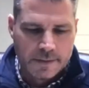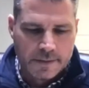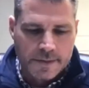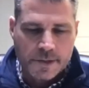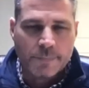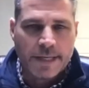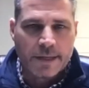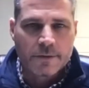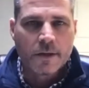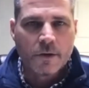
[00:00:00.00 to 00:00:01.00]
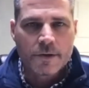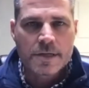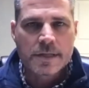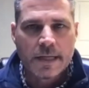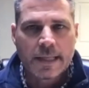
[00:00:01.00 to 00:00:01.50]
So men are the
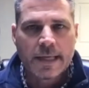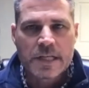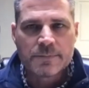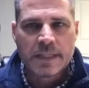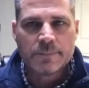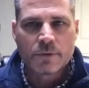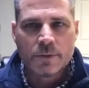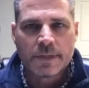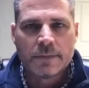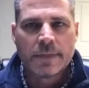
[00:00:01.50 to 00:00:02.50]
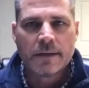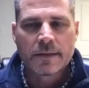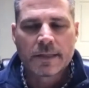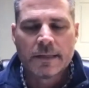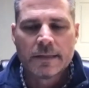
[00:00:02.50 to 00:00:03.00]
largest unengaged people group in
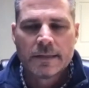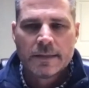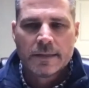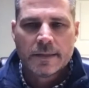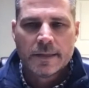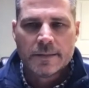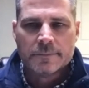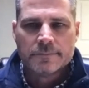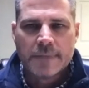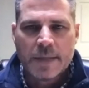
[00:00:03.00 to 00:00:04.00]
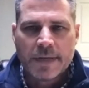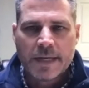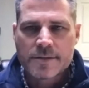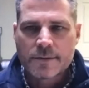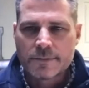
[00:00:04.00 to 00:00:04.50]
America. Um, my
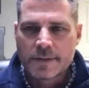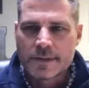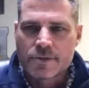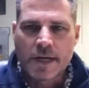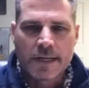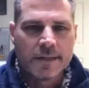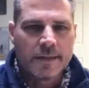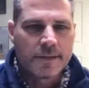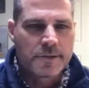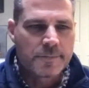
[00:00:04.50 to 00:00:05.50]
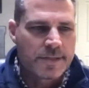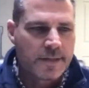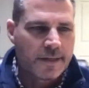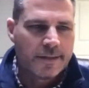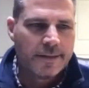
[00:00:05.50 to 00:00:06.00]
pastor is Johnny Hunt, used to be
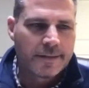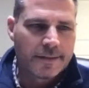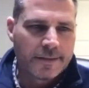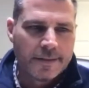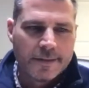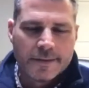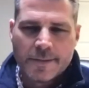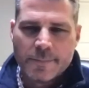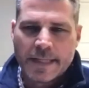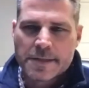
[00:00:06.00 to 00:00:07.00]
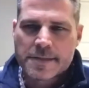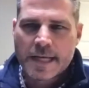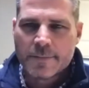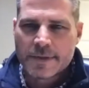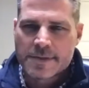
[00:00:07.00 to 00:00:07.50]
Johnny Hunt, and he made the
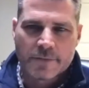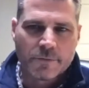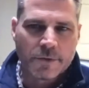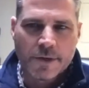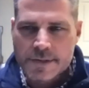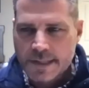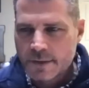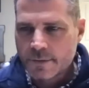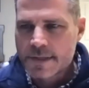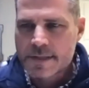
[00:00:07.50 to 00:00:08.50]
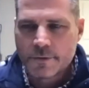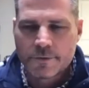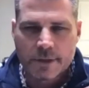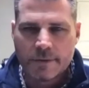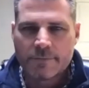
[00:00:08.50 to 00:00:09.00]
statement several years ago, and it's so
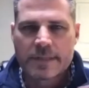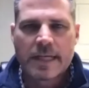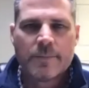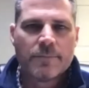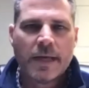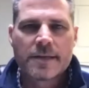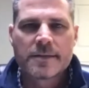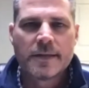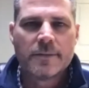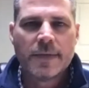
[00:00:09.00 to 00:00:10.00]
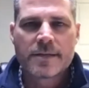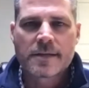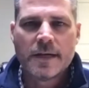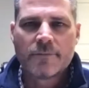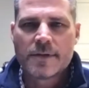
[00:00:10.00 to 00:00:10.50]
true every time he makes it at a men's
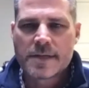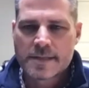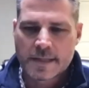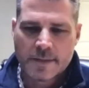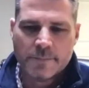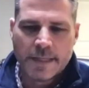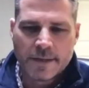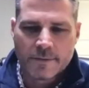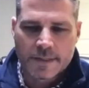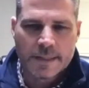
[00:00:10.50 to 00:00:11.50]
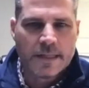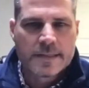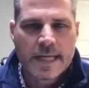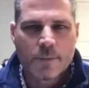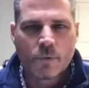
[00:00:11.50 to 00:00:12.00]
conference. He said that men are the
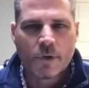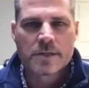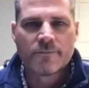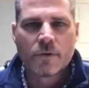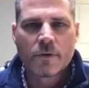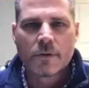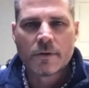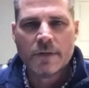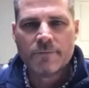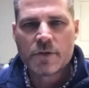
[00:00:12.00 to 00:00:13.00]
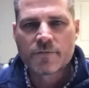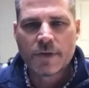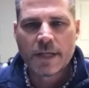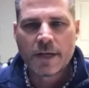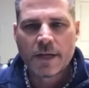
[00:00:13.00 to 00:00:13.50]
untapped reservoir of
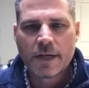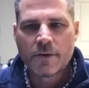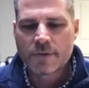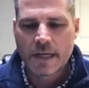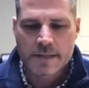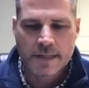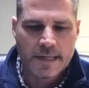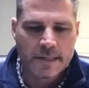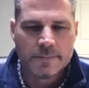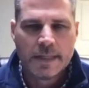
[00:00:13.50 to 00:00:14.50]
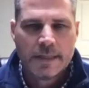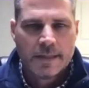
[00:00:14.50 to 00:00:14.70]
useful energy for God's kingdom.